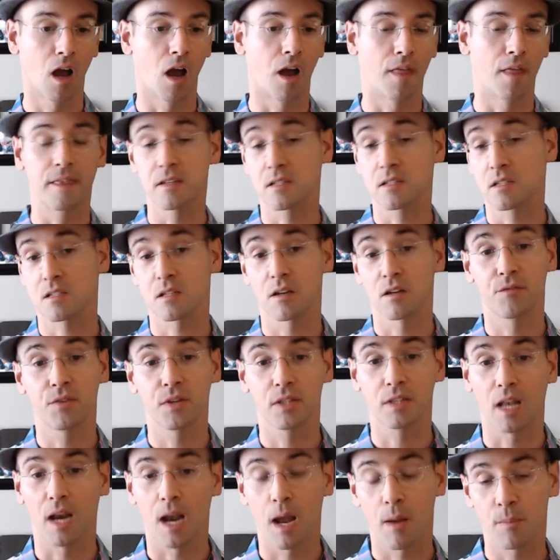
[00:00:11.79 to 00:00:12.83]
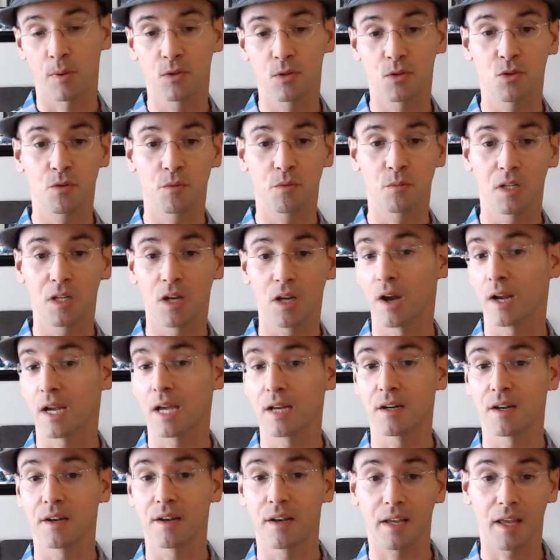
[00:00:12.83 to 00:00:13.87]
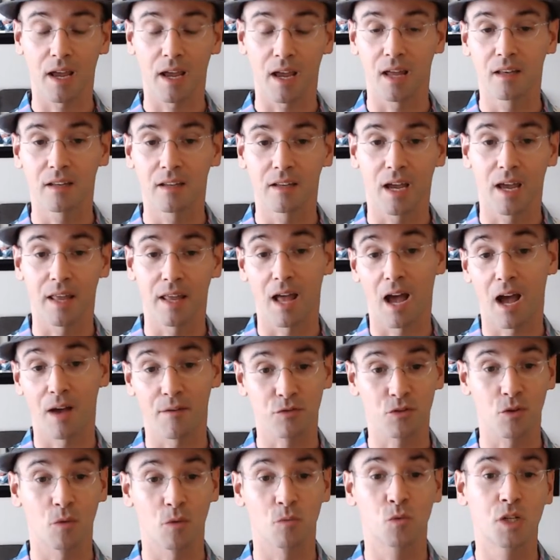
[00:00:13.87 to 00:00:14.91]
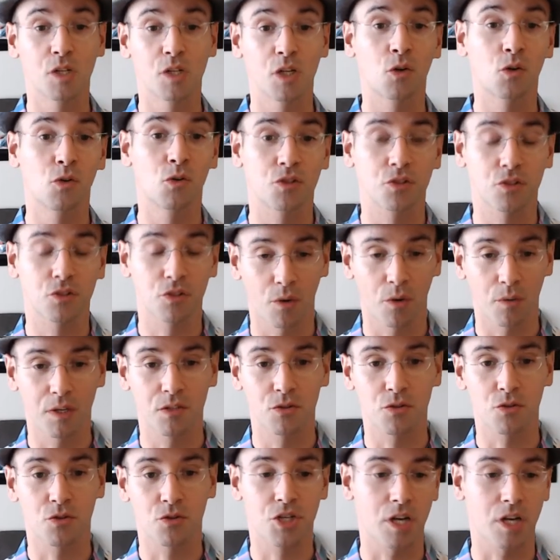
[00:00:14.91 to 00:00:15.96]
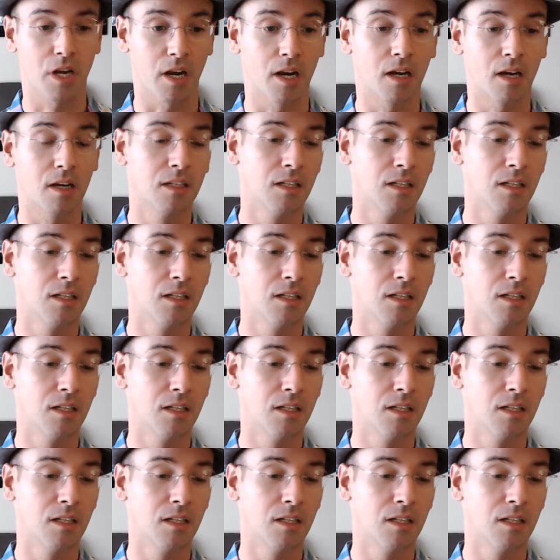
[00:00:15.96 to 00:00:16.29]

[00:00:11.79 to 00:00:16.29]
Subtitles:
This is something that happened to me again and again, and I have some really cool stories to share.